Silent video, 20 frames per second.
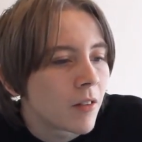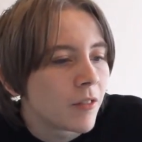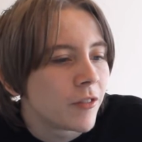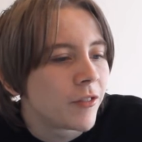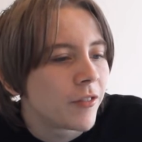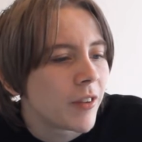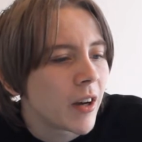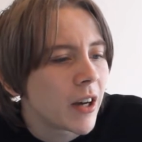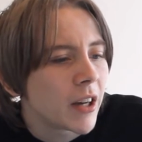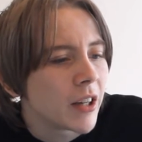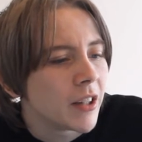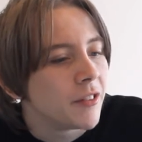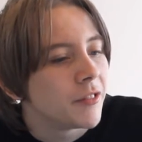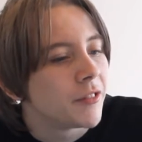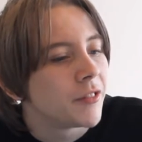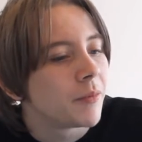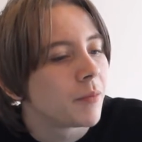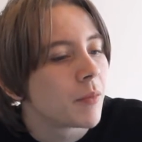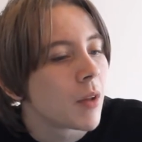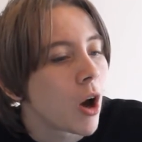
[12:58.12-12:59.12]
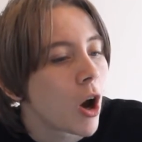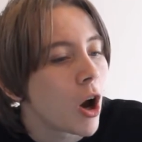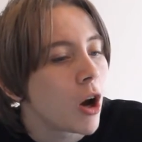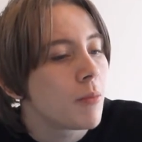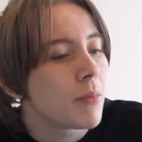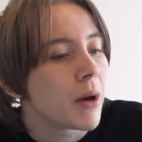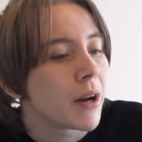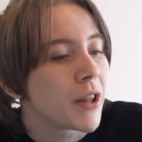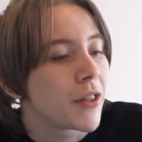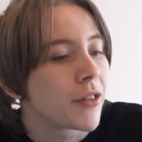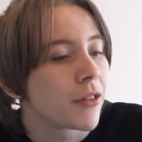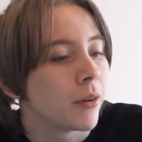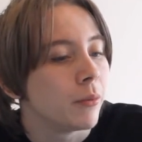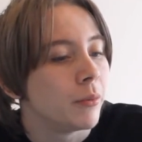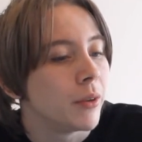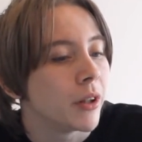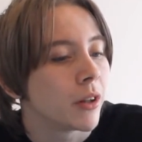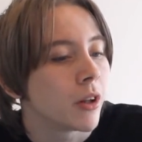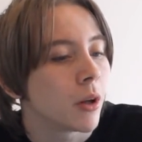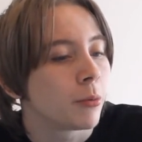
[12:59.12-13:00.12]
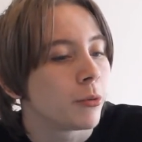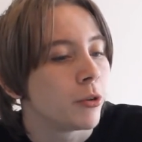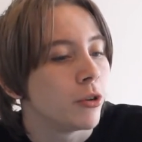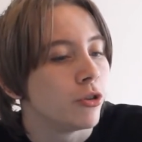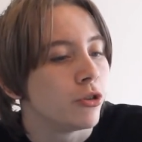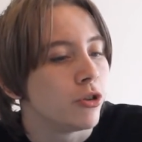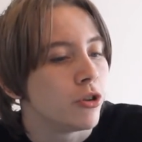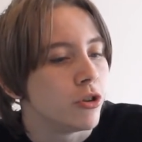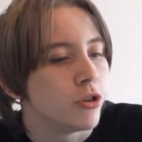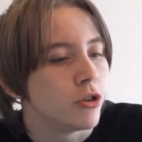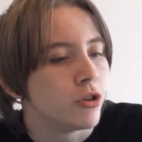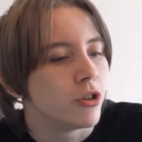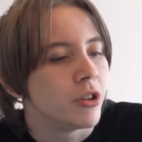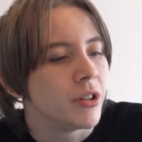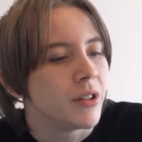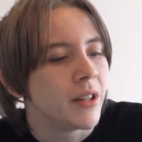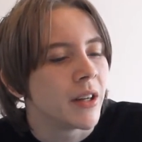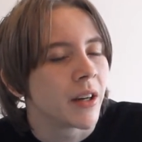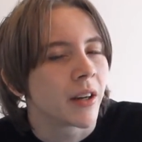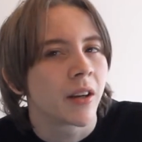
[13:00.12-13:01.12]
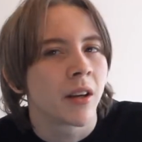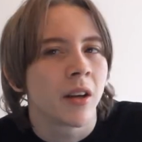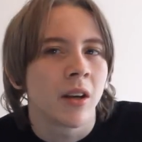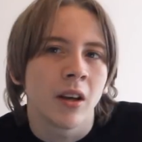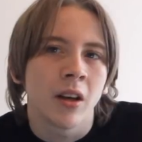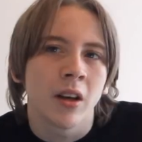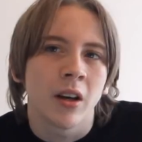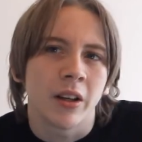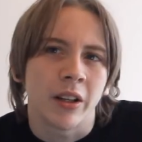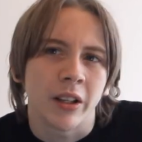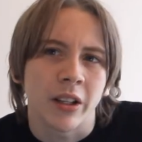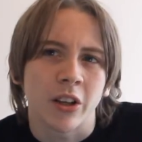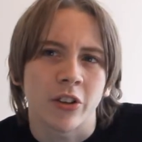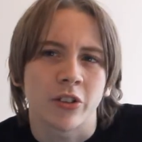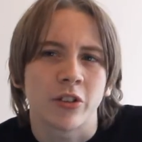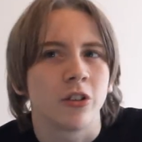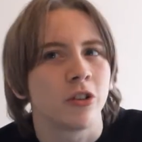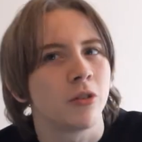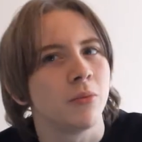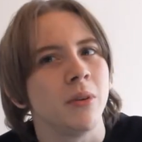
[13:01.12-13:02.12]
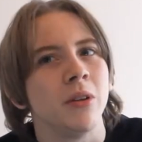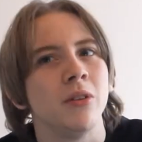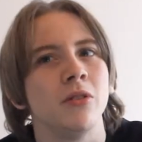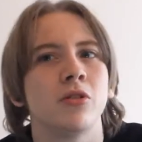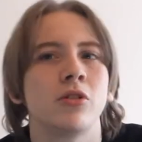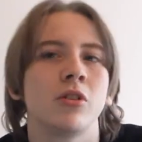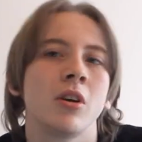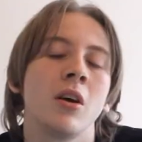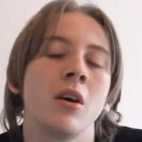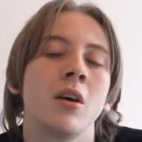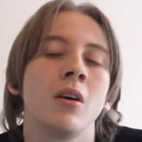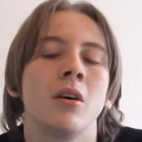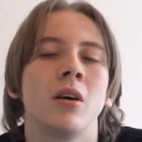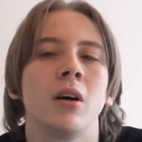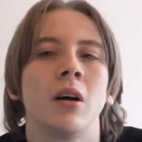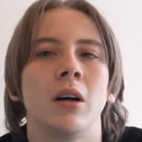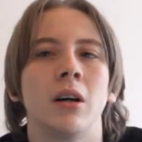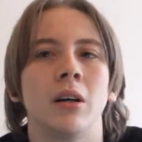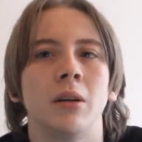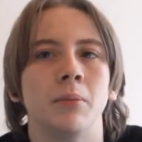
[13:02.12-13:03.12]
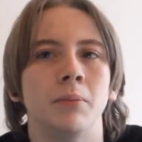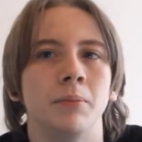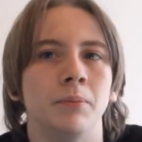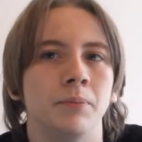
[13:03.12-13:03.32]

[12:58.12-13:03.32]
Five, how many thumbnail options do you usually take? And I guess this means how